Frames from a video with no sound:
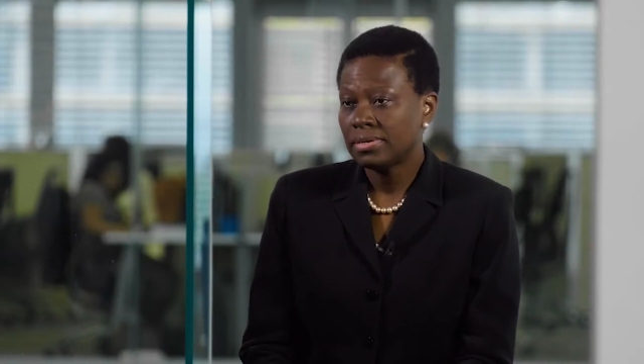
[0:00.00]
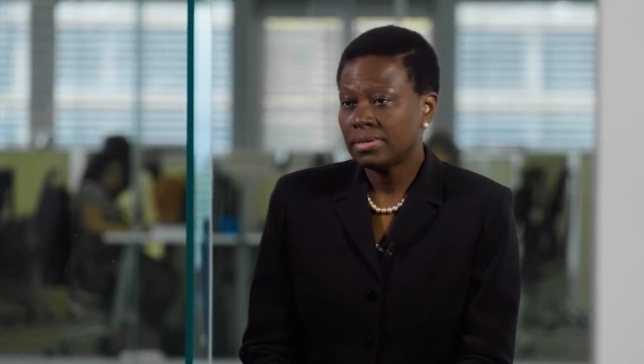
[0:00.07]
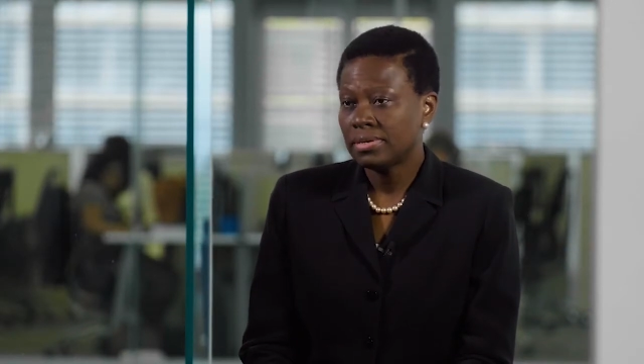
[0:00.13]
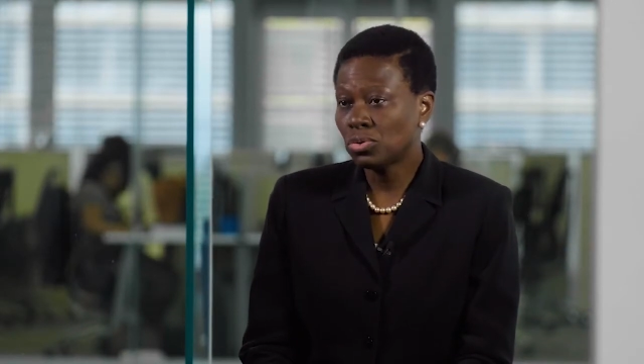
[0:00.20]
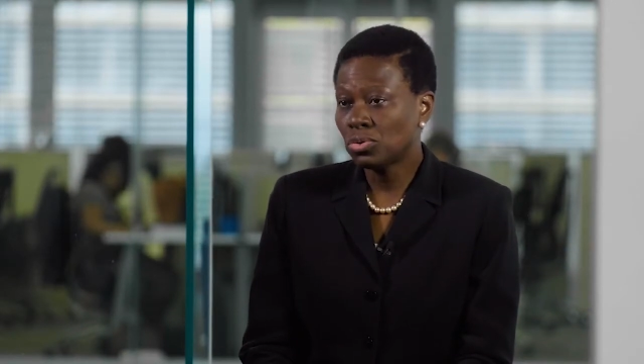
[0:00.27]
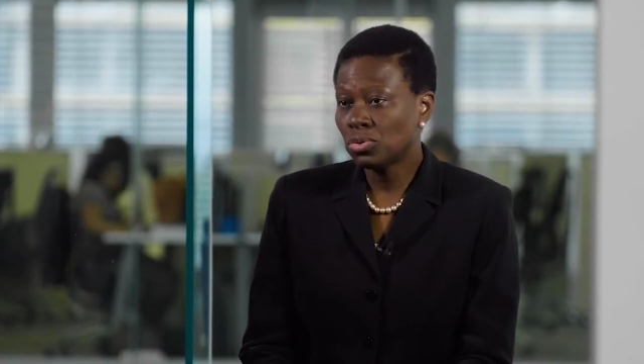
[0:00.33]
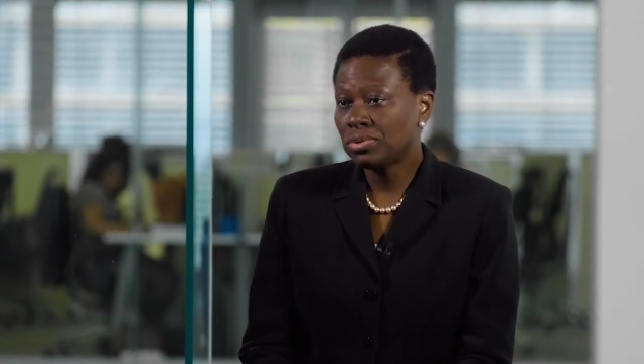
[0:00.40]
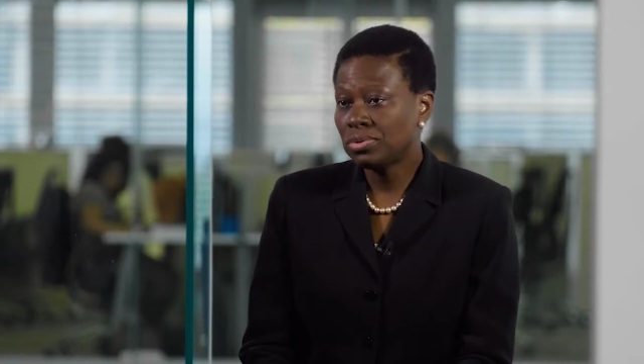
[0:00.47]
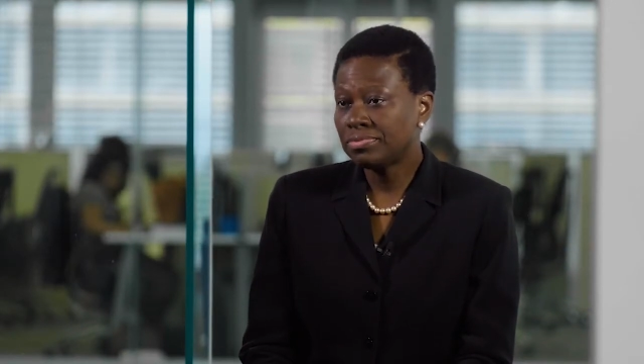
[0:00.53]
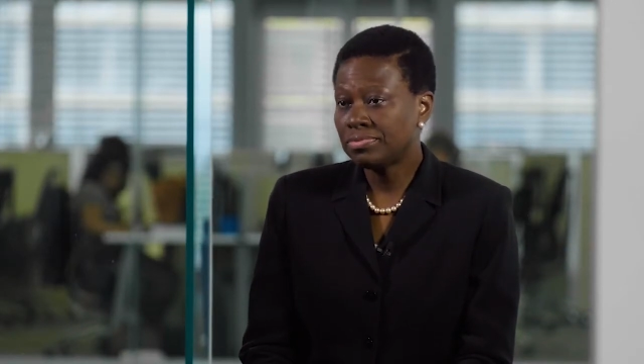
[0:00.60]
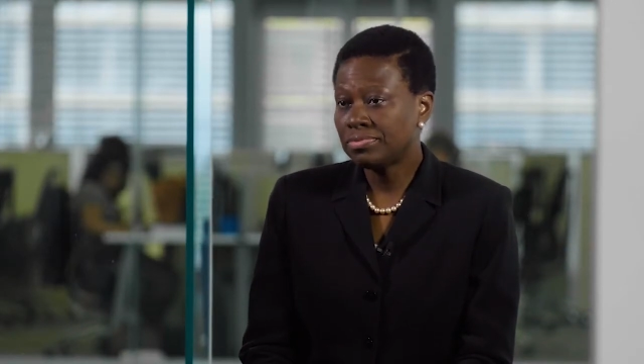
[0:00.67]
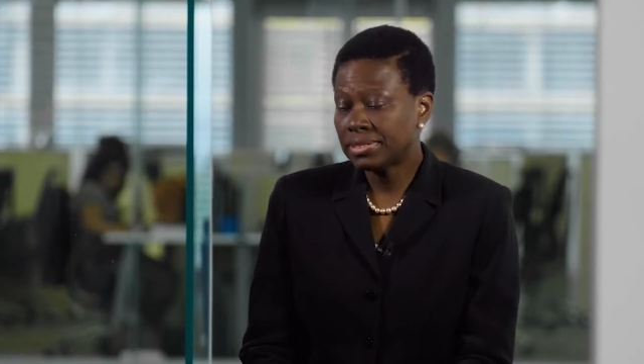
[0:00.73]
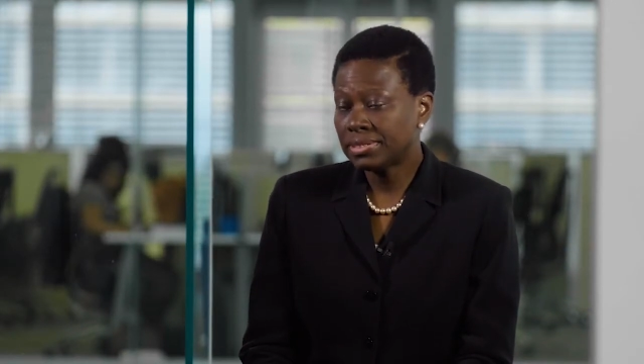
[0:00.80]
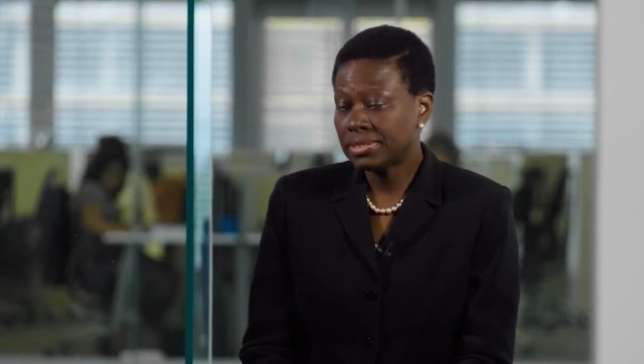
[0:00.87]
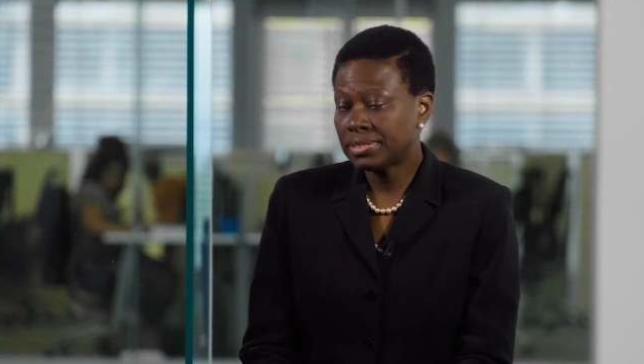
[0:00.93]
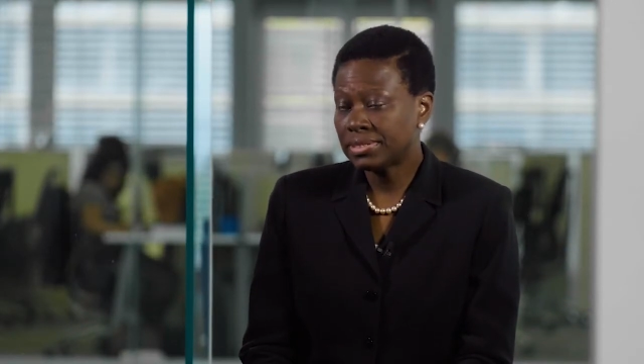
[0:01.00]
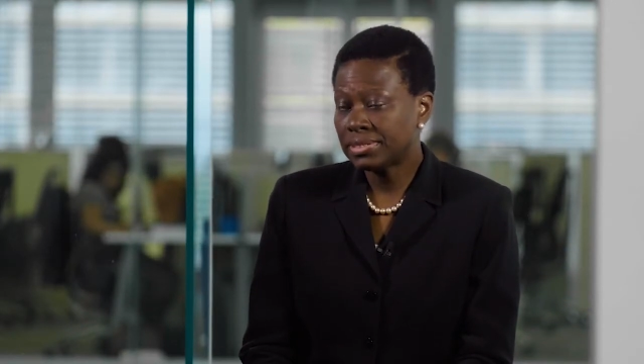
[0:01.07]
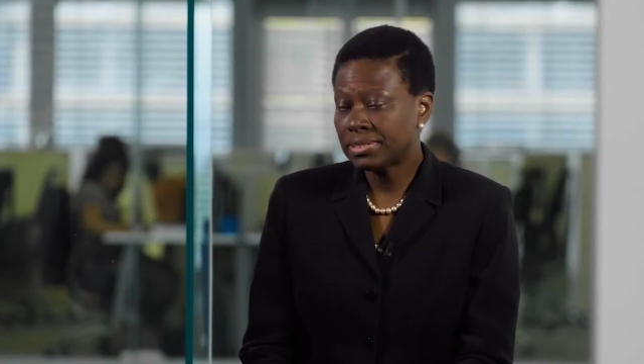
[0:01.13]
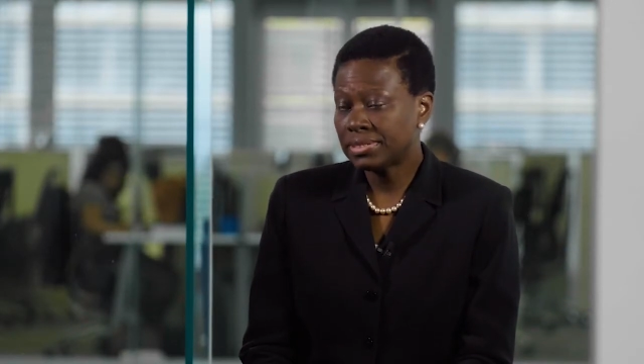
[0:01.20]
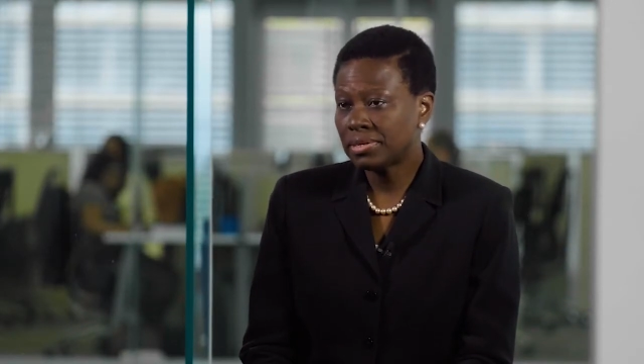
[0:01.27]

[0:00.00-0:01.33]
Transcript: not only funding,